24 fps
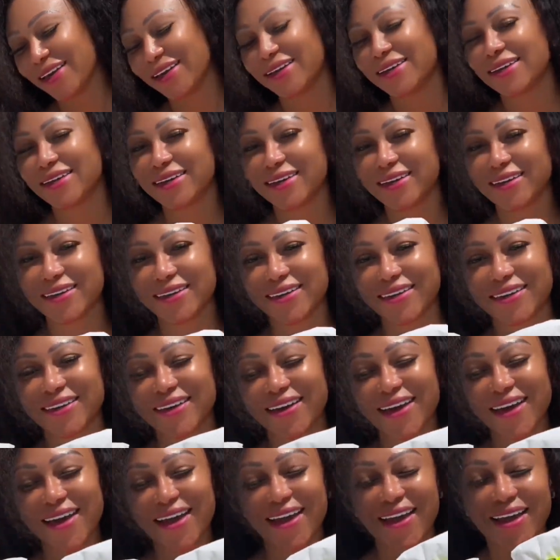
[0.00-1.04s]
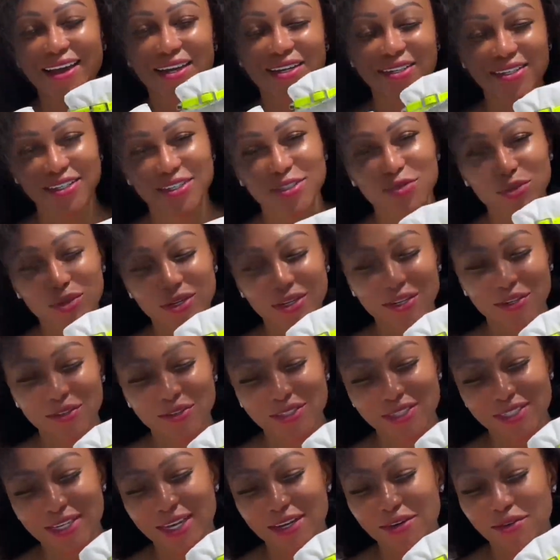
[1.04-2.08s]
This is what it
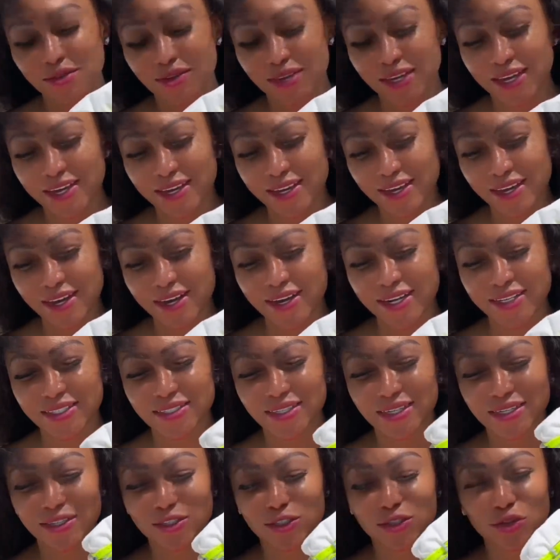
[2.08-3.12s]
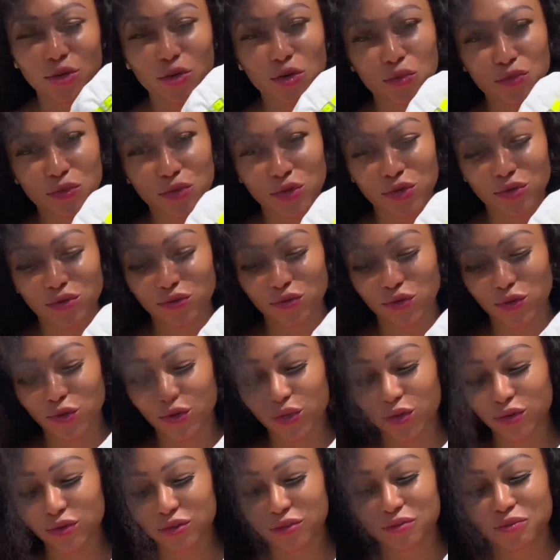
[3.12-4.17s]
looks like. Okay guys, it's so
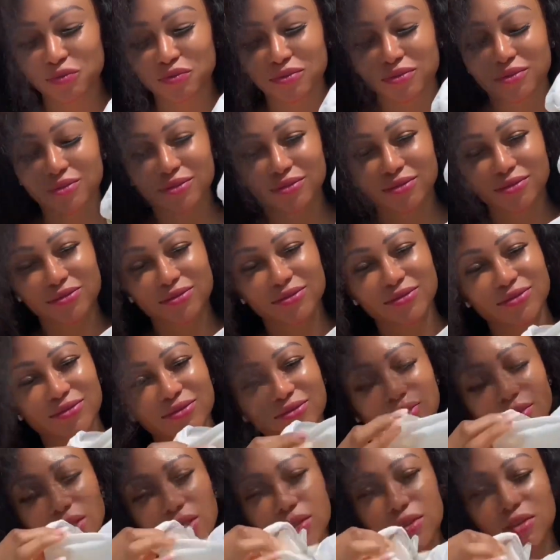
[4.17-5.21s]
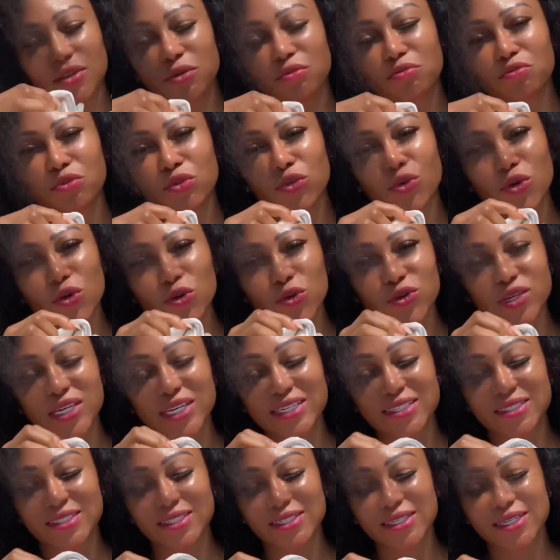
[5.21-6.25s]
beautiful. The bow
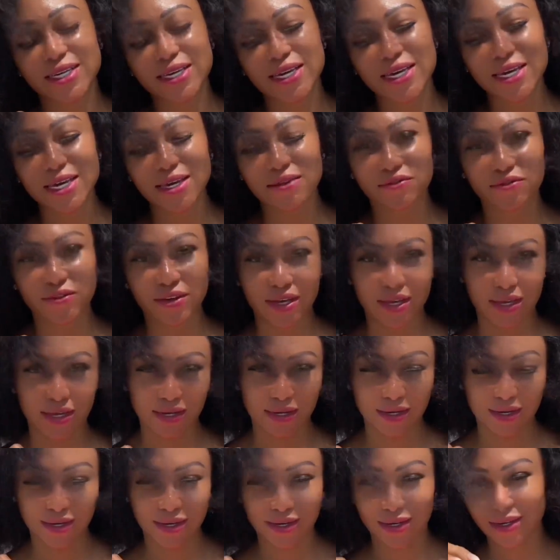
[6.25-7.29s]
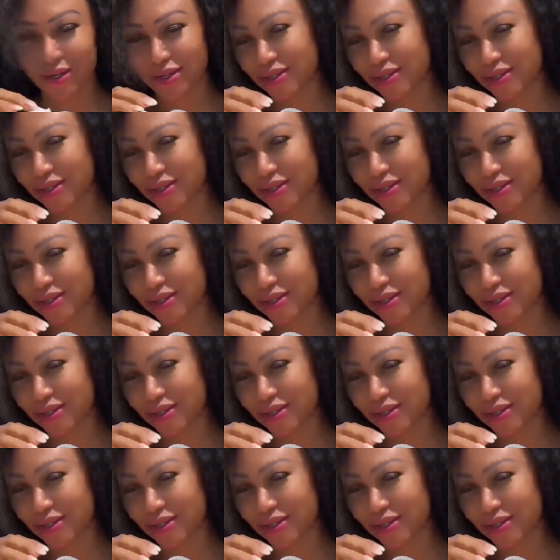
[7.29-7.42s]
is given.